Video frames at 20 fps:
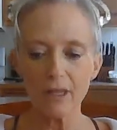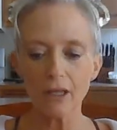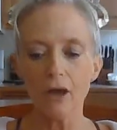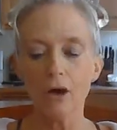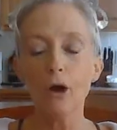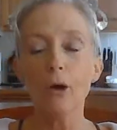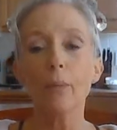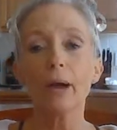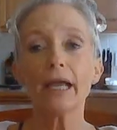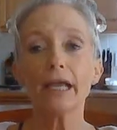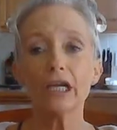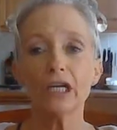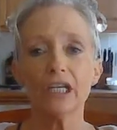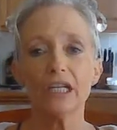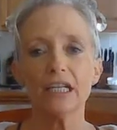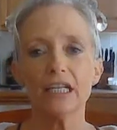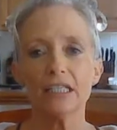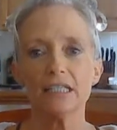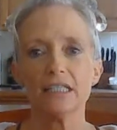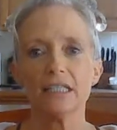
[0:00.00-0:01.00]
Oh my
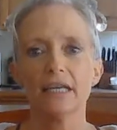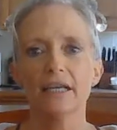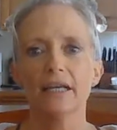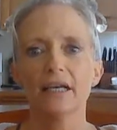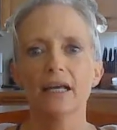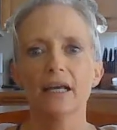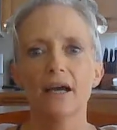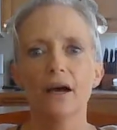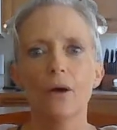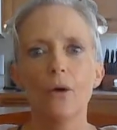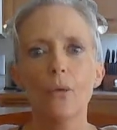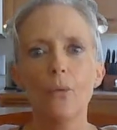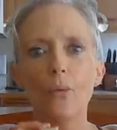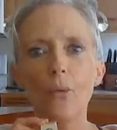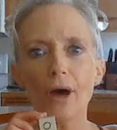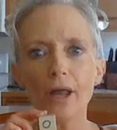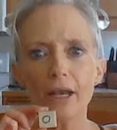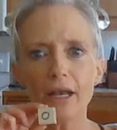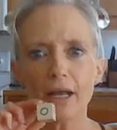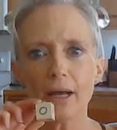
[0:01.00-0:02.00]
goodness.
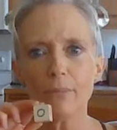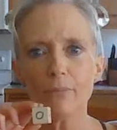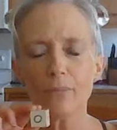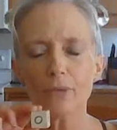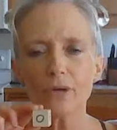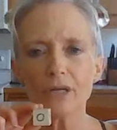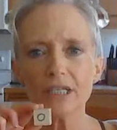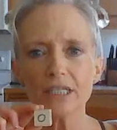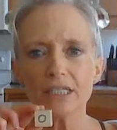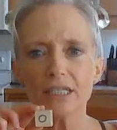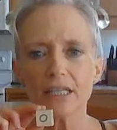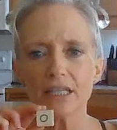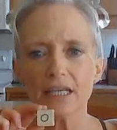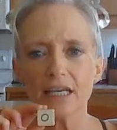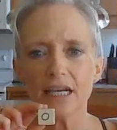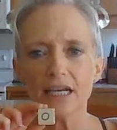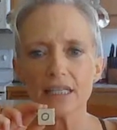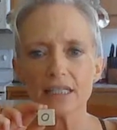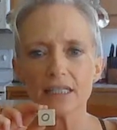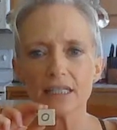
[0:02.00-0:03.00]
What number is
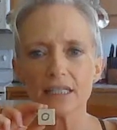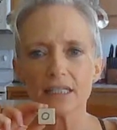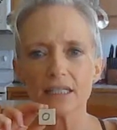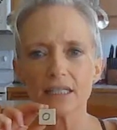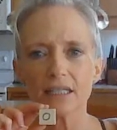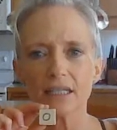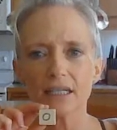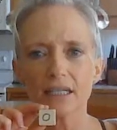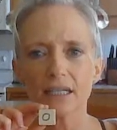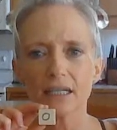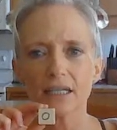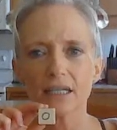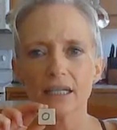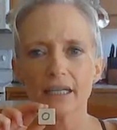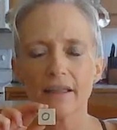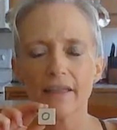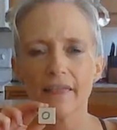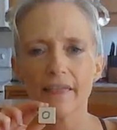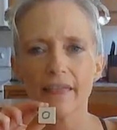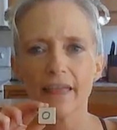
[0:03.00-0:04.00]
this?
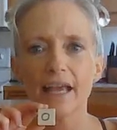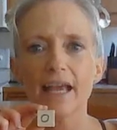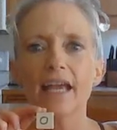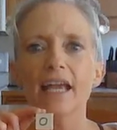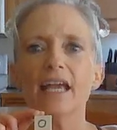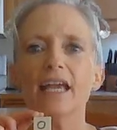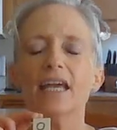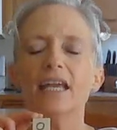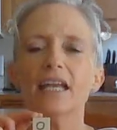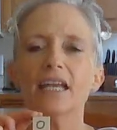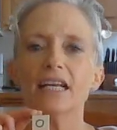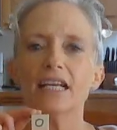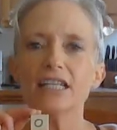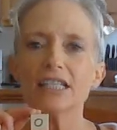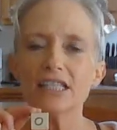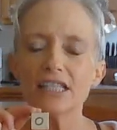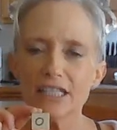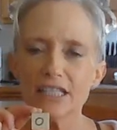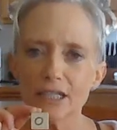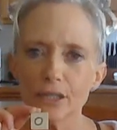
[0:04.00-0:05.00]
It
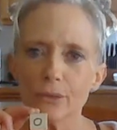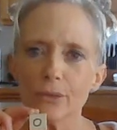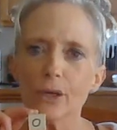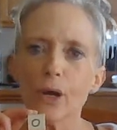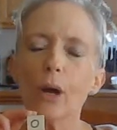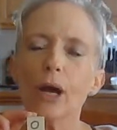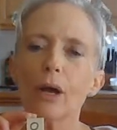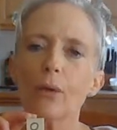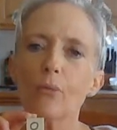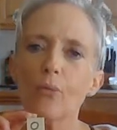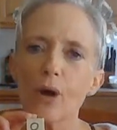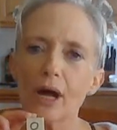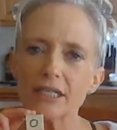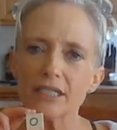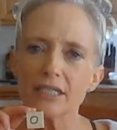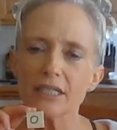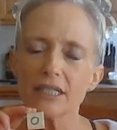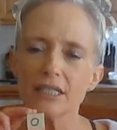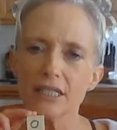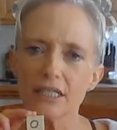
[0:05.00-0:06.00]
is 0. And what
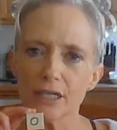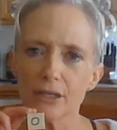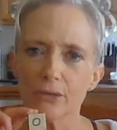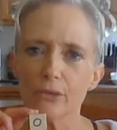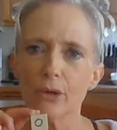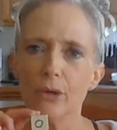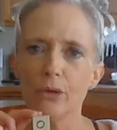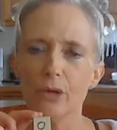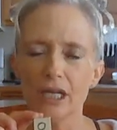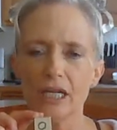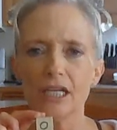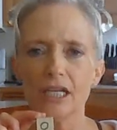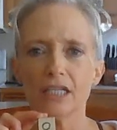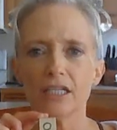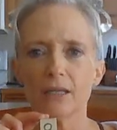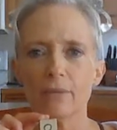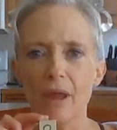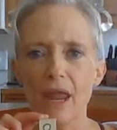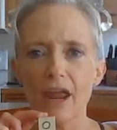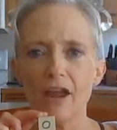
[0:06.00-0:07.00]
does 0 need
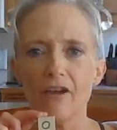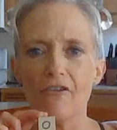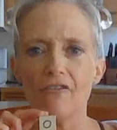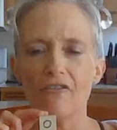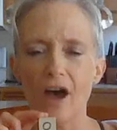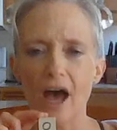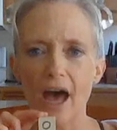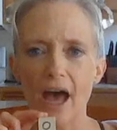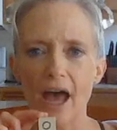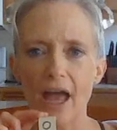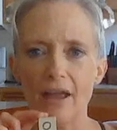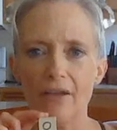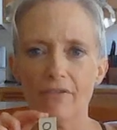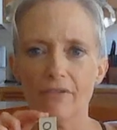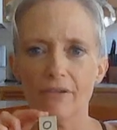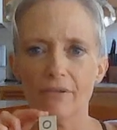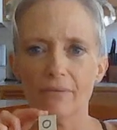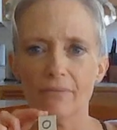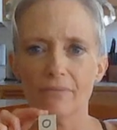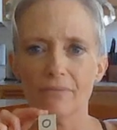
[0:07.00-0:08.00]
to make 5?
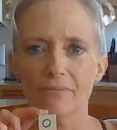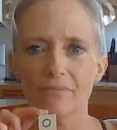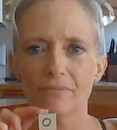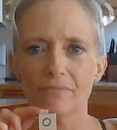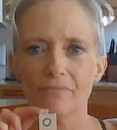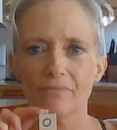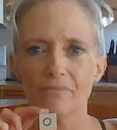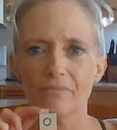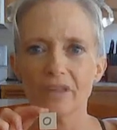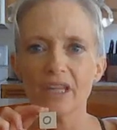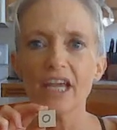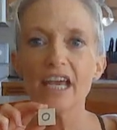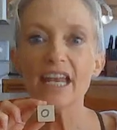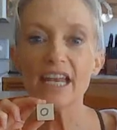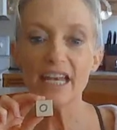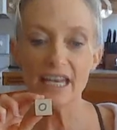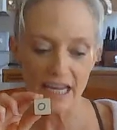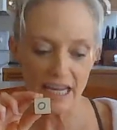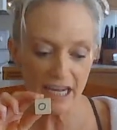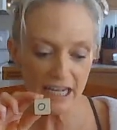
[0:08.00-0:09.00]

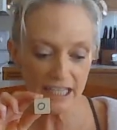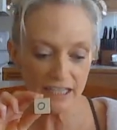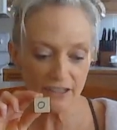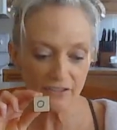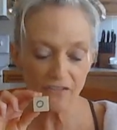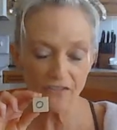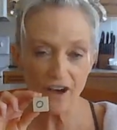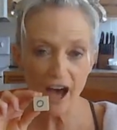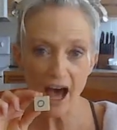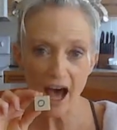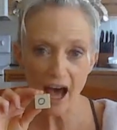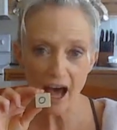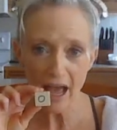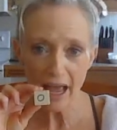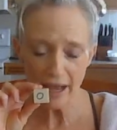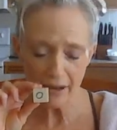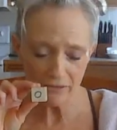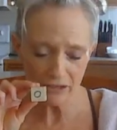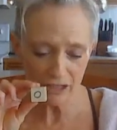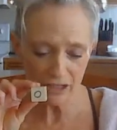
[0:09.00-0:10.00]
It needs
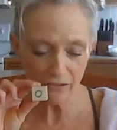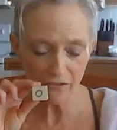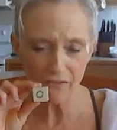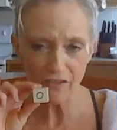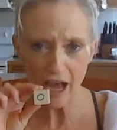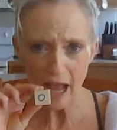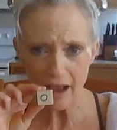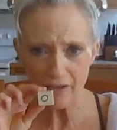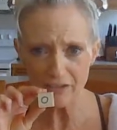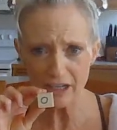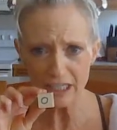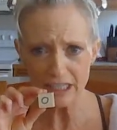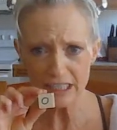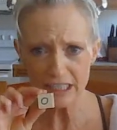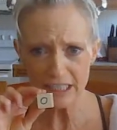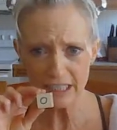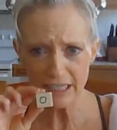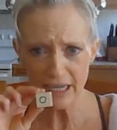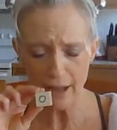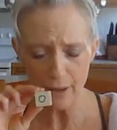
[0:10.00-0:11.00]
5. So 5 gets
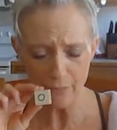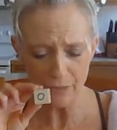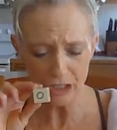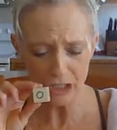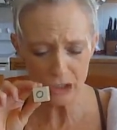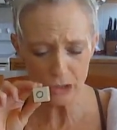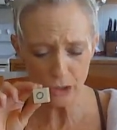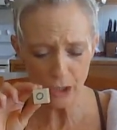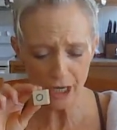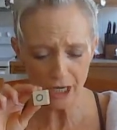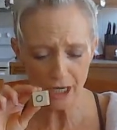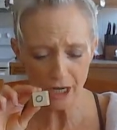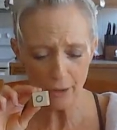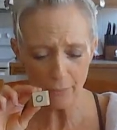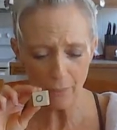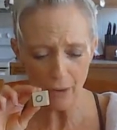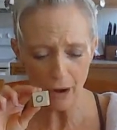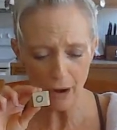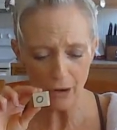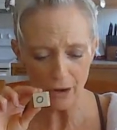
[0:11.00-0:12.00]
to come and join our
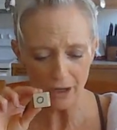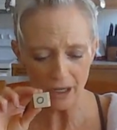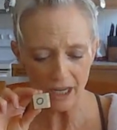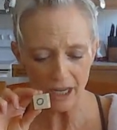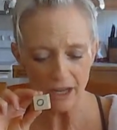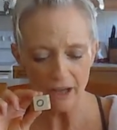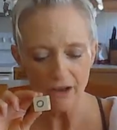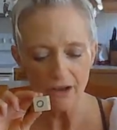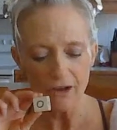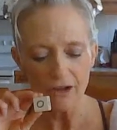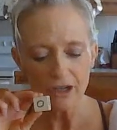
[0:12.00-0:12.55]
party.